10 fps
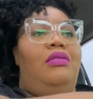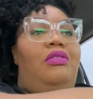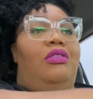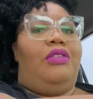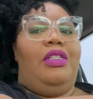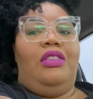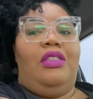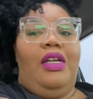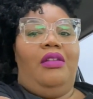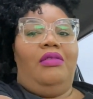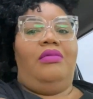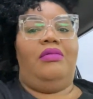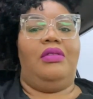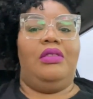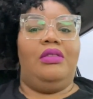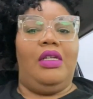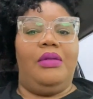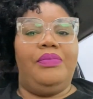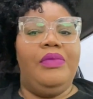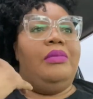stretched out. I don't
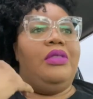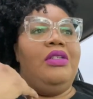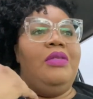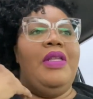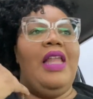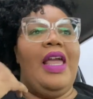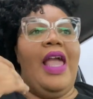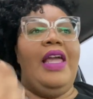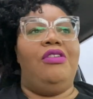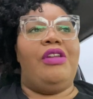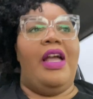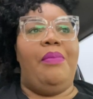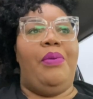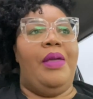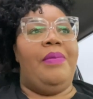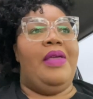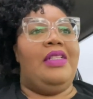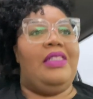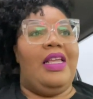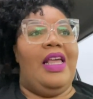know. So it's been like 8 or 9
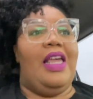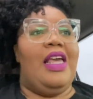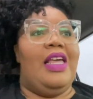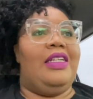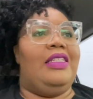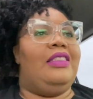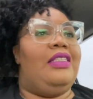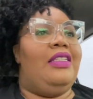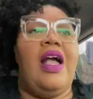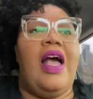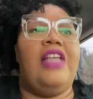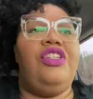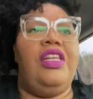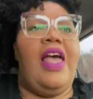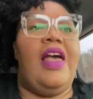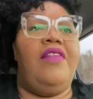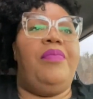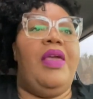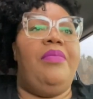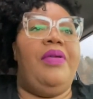appointments, and I should have
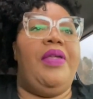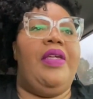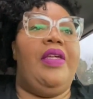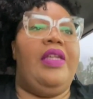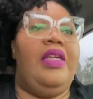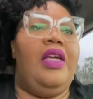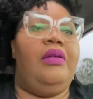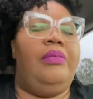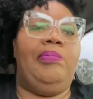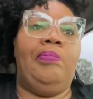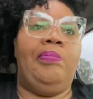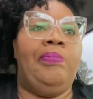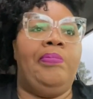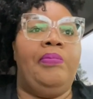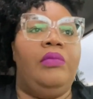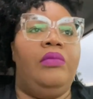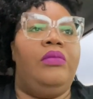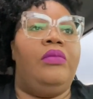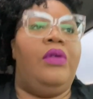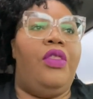maybe
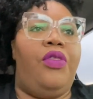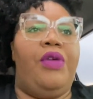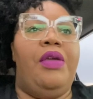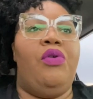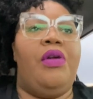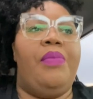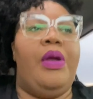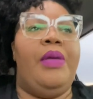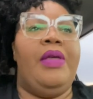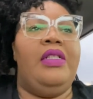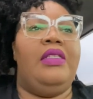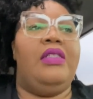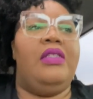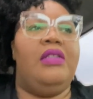3 more appointments.